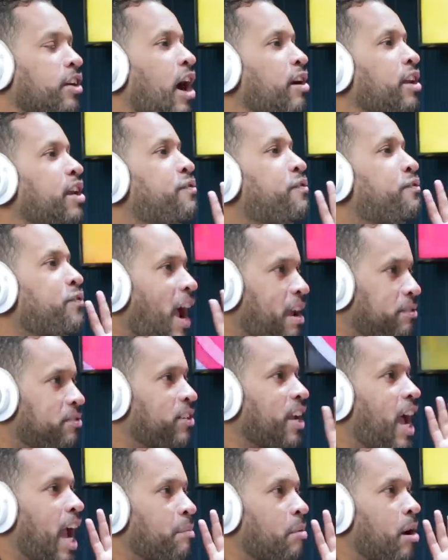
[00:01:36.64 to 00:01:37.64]
You're the
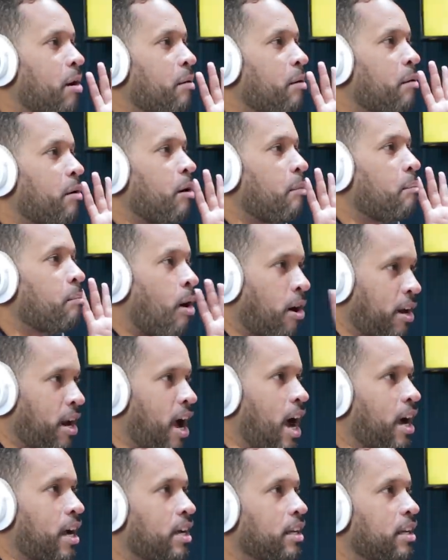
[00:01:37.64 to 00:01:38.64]
five-time
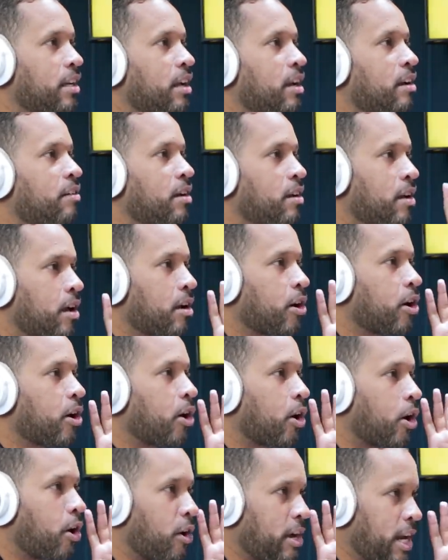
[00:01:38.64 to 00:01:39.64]
monarch.
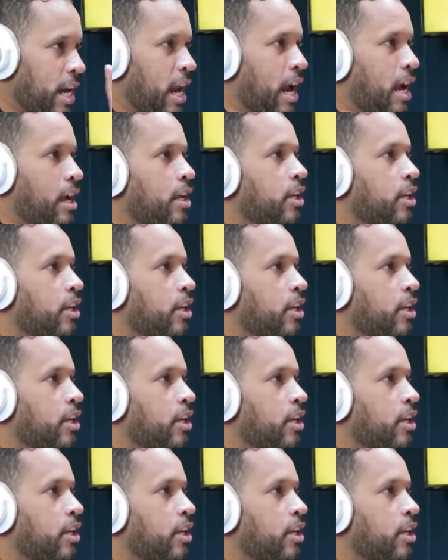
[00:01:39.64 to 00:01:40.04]
Grenada.